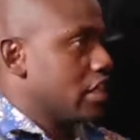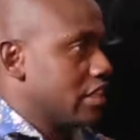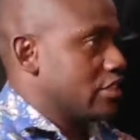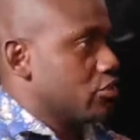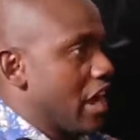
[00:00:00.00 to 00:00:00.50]

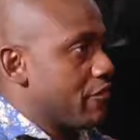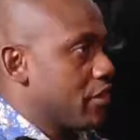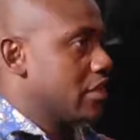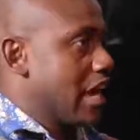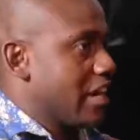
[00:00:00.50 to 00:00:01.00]
the
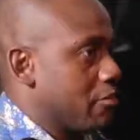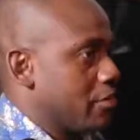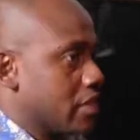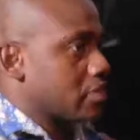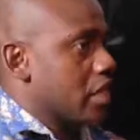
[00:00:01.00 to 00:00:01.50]
driving
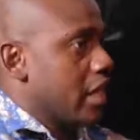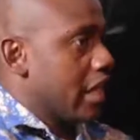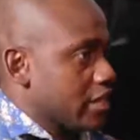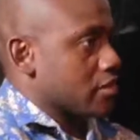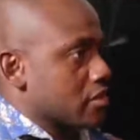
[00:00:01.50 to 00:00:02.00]
dynamics
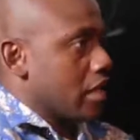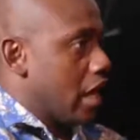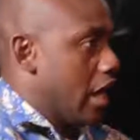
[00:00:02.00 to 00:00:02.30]
is